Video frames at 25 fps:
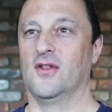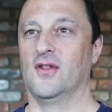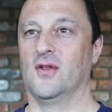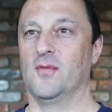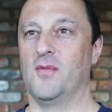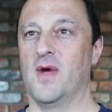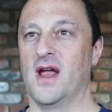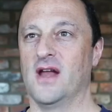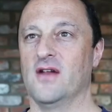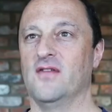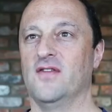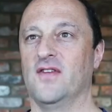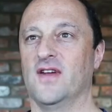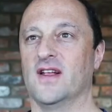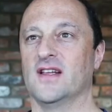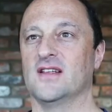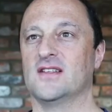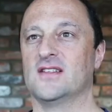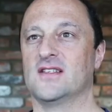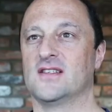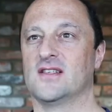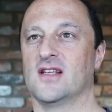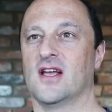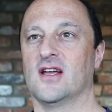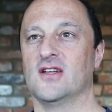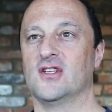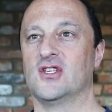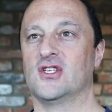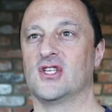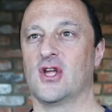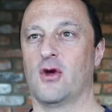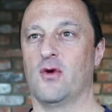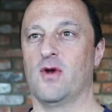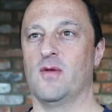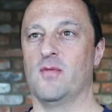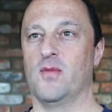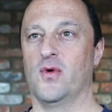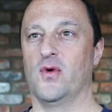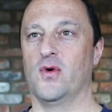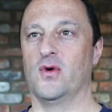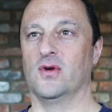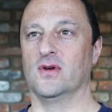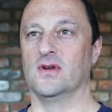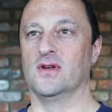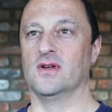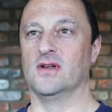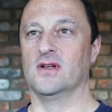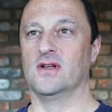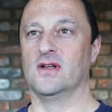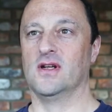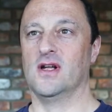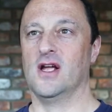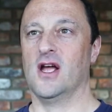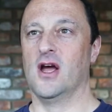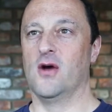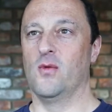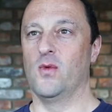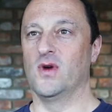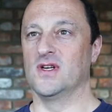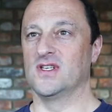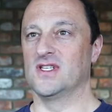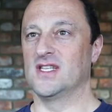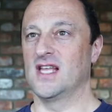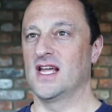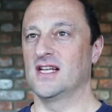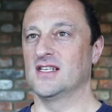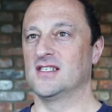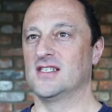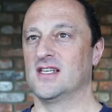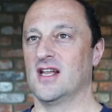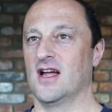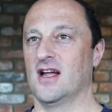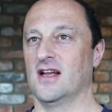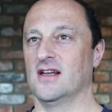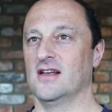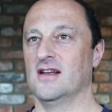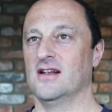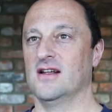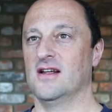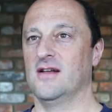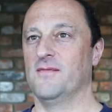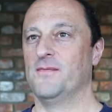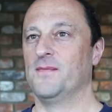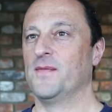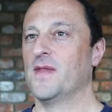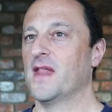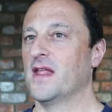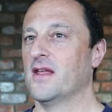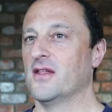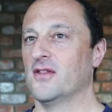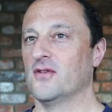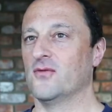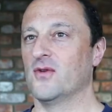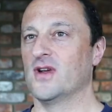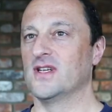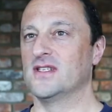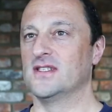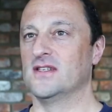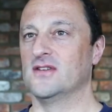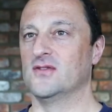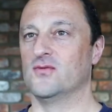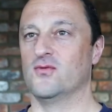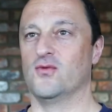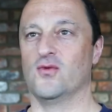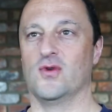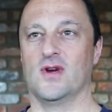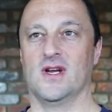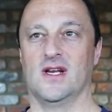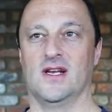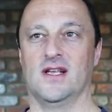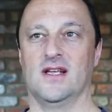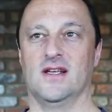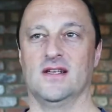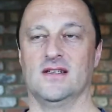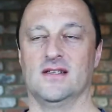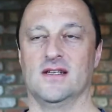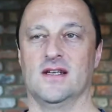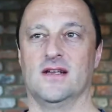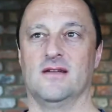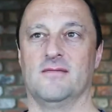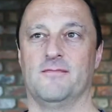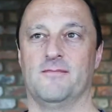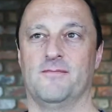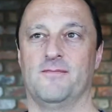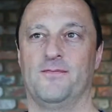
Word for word: the benefits are so important. Once that's done, the rest is really easy.